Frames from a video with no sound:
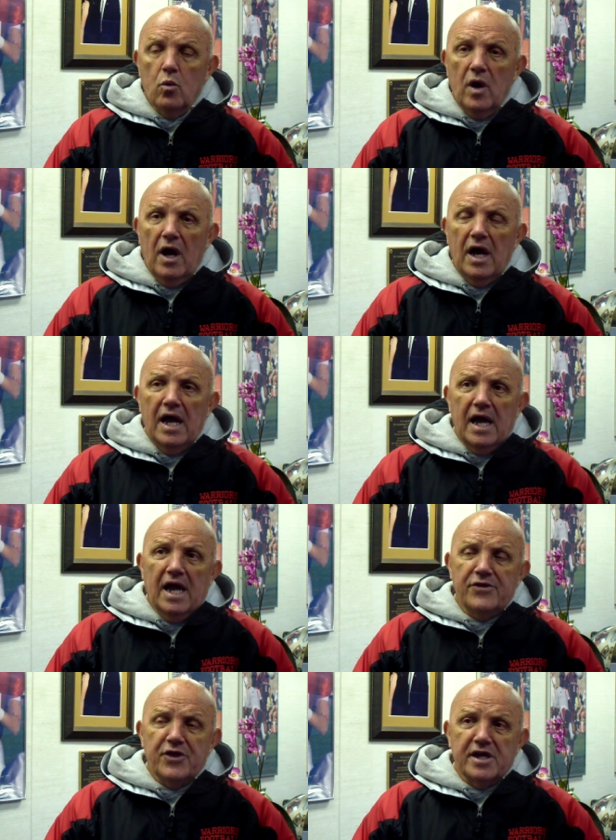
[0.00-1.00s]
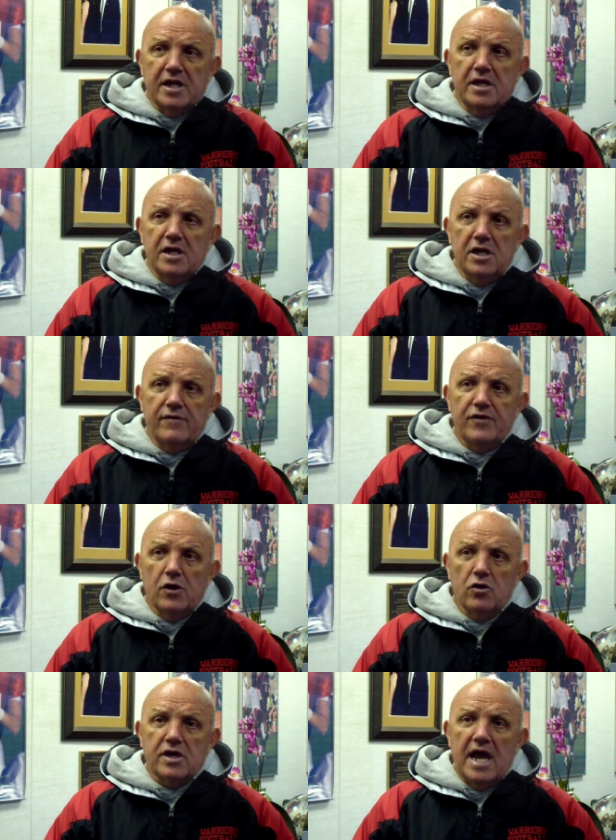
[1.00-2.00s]
Well, I, I think if you
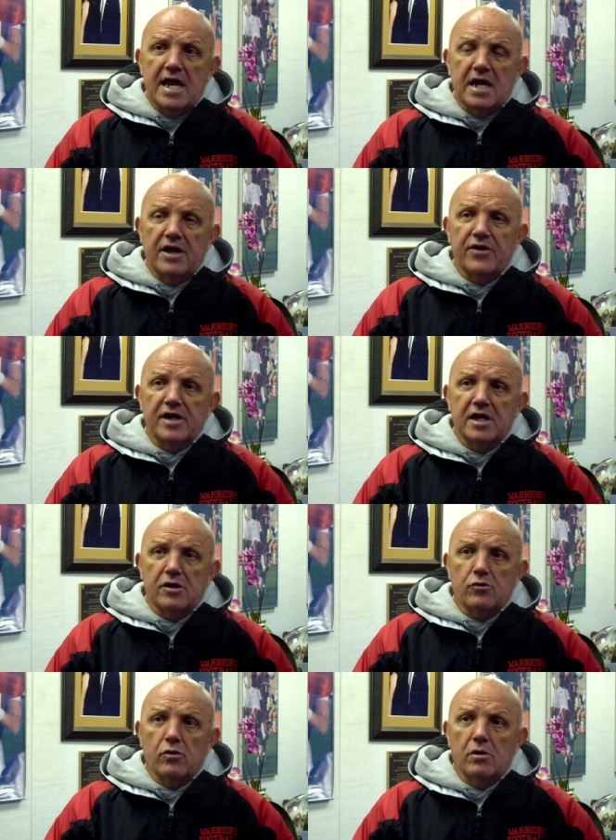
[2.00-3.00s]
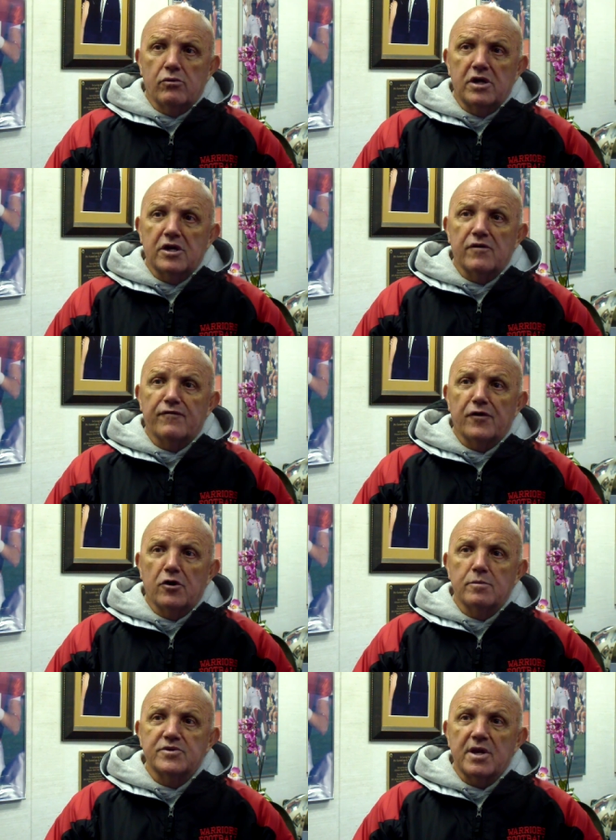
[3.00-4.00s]
look at it, I think it
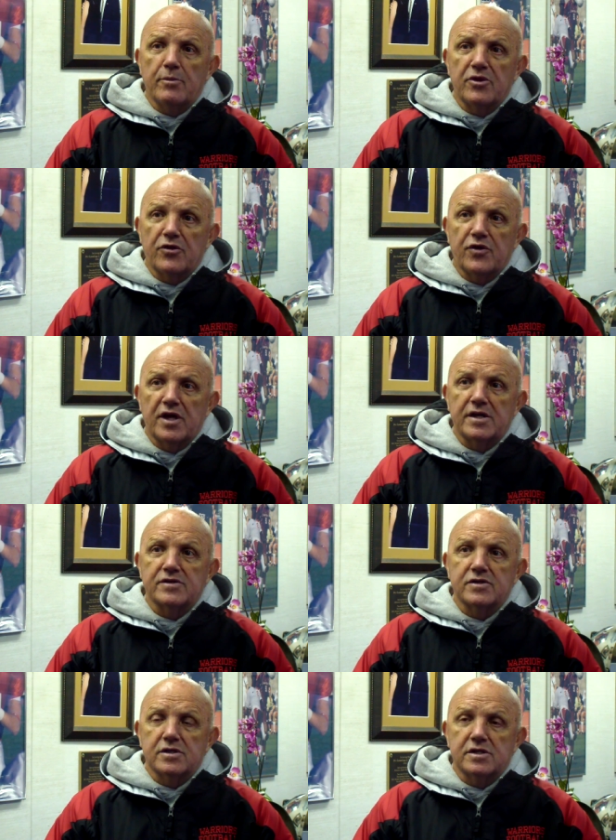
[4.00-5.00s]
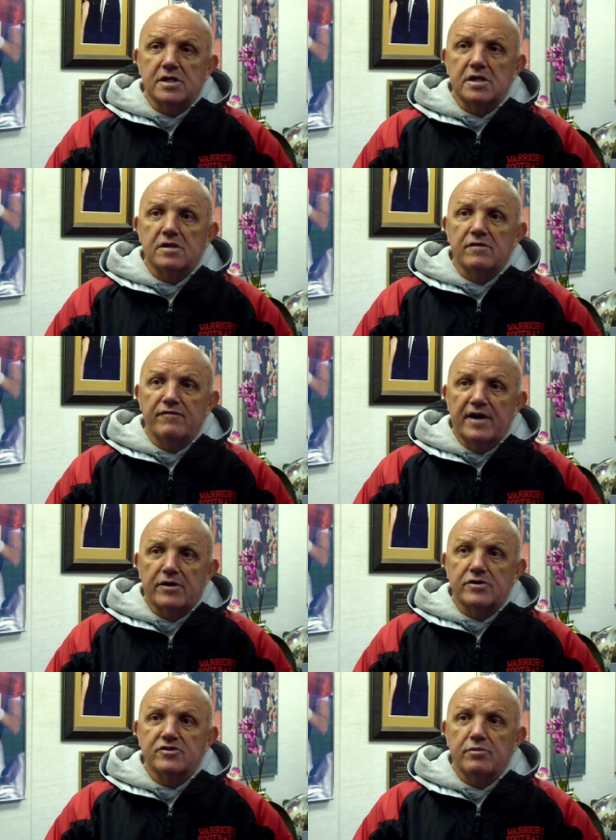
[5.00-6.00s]
reconfirms some of the things that uh, the
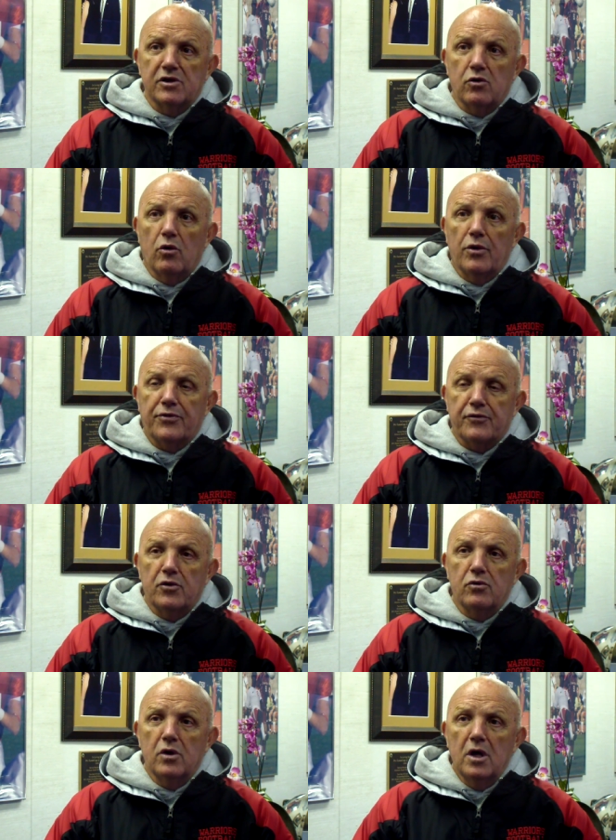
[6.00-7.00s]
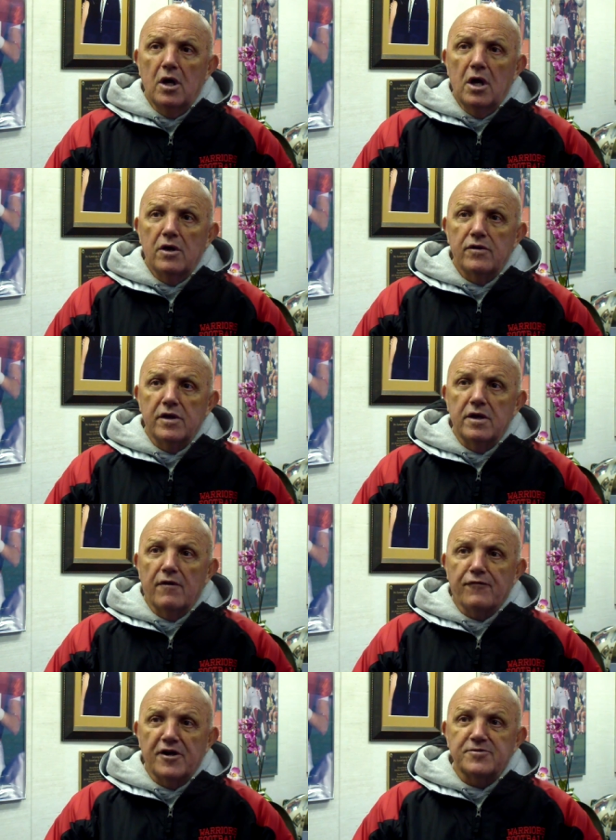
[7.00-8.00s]
veterans have been going through. The
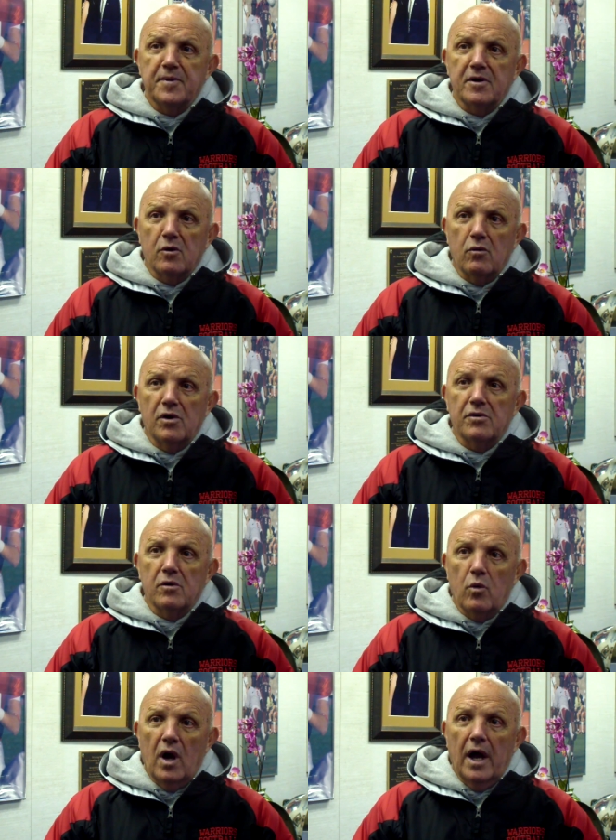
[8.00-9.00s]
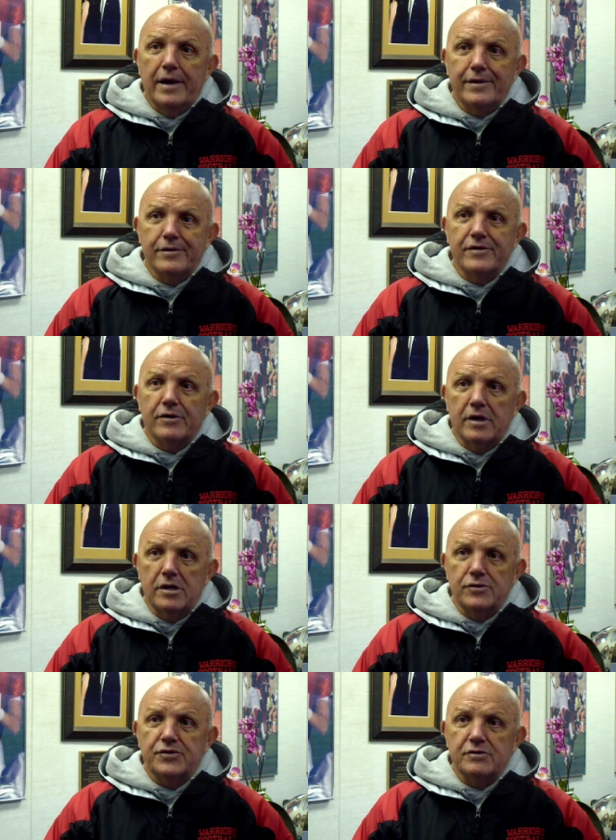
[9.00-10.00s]
freshmen are wondering why they're, they're
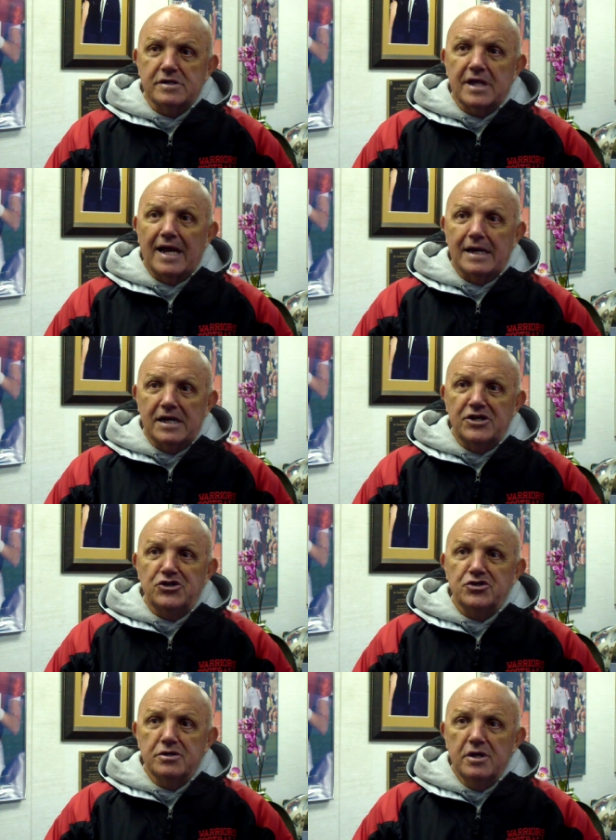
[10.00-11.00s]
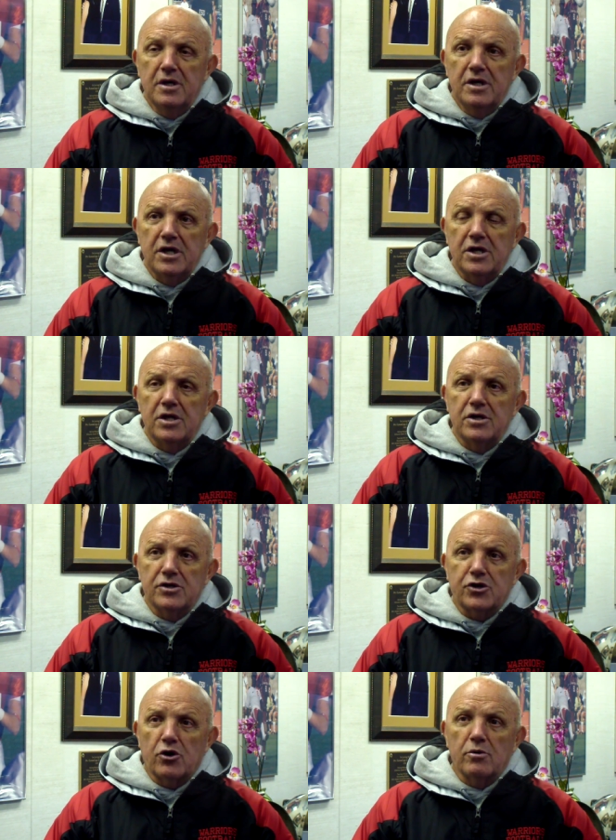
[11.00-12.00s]
held to a tight leash
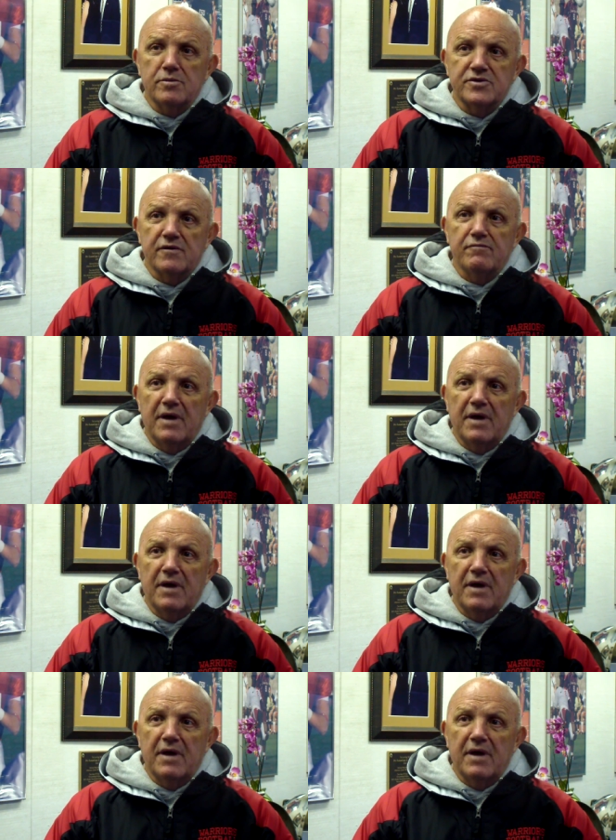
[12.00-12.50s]
in terms of